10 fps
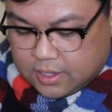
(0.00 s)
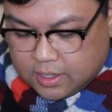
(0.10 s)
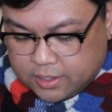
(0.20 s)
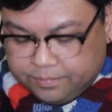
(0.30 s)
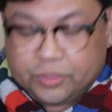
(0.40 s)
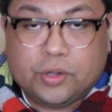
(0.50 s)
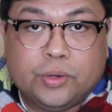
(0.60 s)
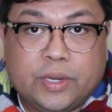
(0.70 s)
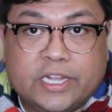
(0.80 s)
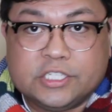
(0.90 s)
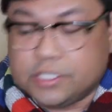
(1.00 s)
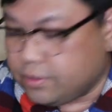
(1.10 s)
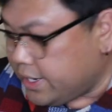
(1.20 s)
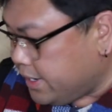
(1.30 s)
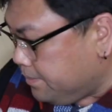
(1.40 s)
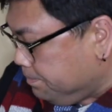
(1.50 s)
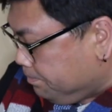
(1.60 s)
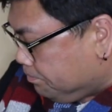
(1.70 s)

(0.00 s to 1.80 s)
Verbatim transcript: on through Instagram